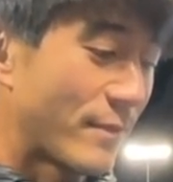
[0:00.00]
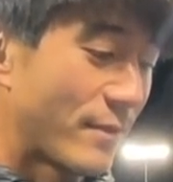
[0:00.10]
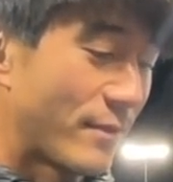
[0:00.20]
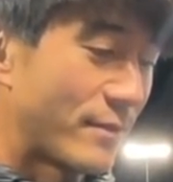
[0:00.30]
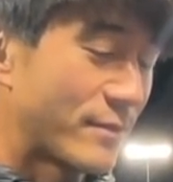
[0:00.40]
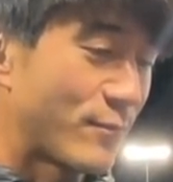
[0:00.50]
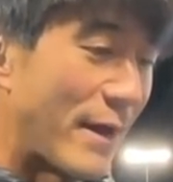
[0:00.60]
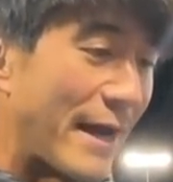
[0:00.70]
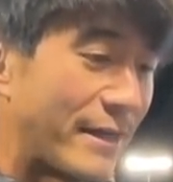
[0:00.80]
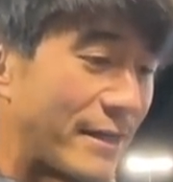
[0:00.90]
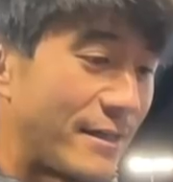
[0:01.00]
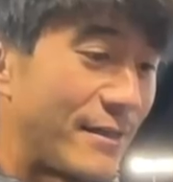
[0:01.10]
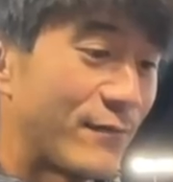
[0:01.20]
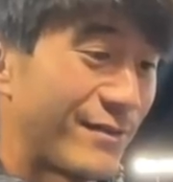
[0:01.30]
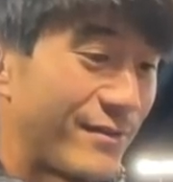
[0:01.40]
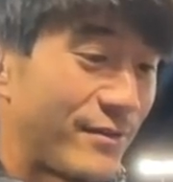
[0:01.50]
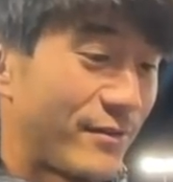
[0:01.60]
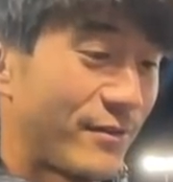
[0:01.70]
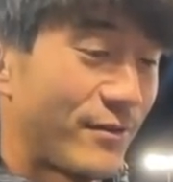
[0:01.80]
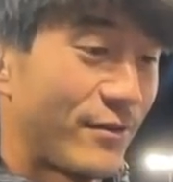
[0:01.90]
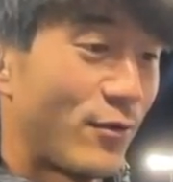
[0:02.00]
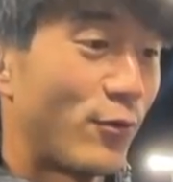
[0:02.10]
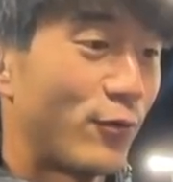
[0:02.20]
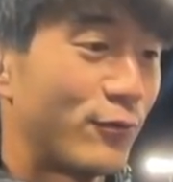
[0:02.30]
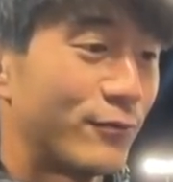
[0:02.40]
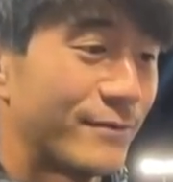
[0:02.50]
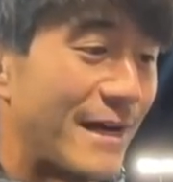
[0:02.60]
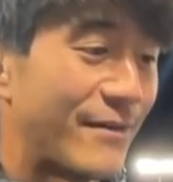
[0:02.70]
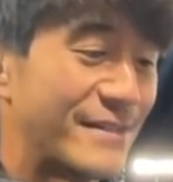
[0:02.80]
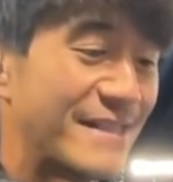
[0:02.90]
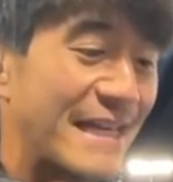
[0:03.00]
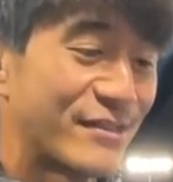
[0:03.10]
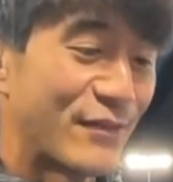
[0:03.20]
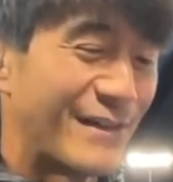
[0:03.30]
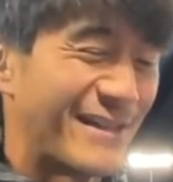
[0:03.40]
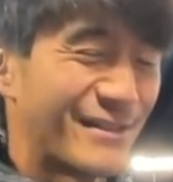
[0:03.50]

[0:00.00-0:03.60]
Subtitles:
This racket, even the whole kind of aesthetics of it,